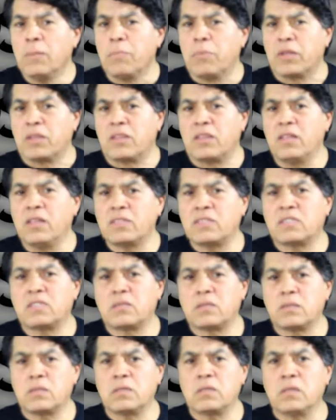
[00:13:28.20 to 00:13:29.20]
But
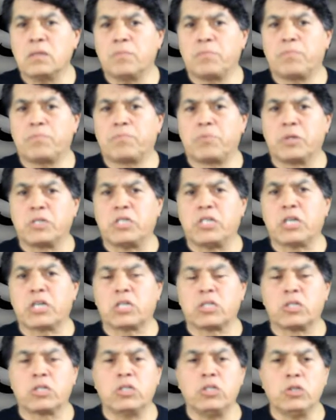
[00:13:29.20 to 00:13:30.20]
this
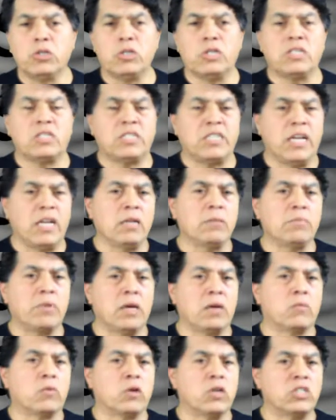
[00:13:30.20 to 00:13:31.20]
particular unit tanning
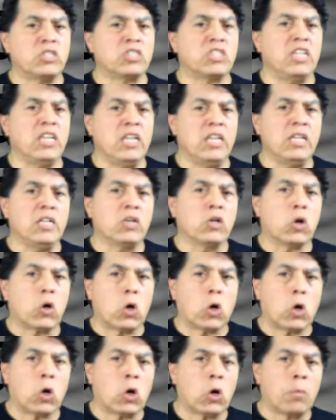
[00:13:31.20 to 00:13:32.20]
bed was in
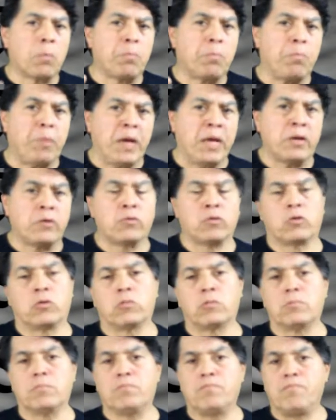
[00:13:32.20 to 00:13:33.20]
her bedroom.